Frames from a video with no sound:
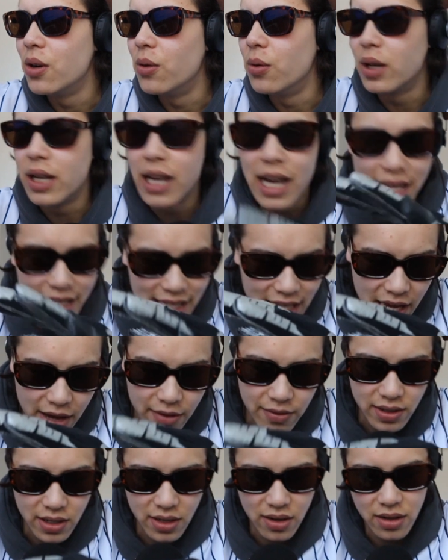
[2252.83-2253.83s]
We got
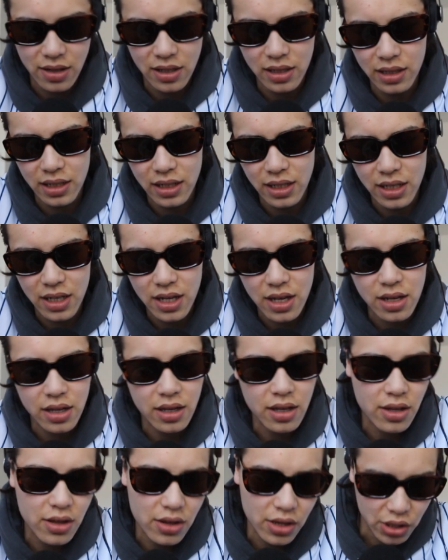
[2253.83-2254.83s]
Kevin Holland,
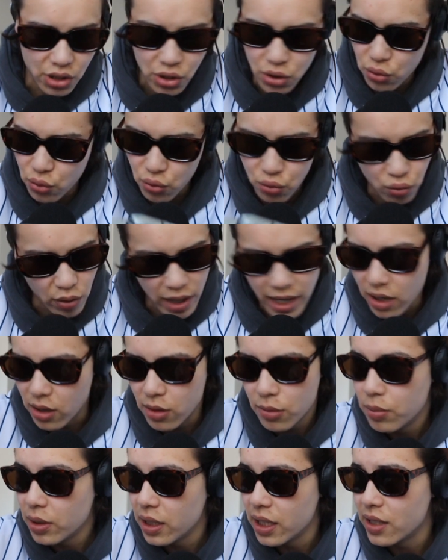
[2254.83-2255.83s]
the
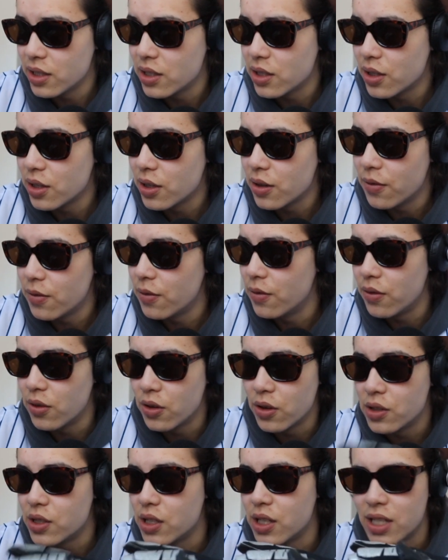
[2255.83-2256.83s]
Trailblazer,
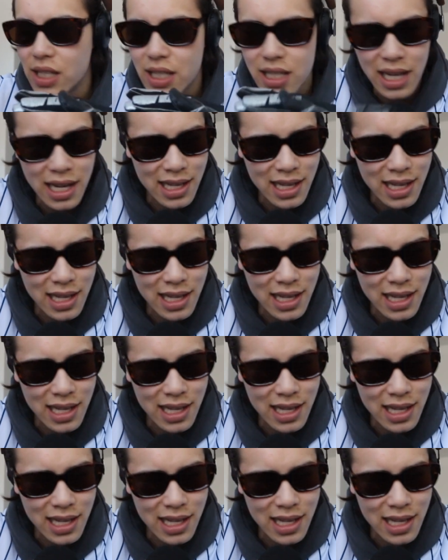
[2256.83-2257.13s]
versus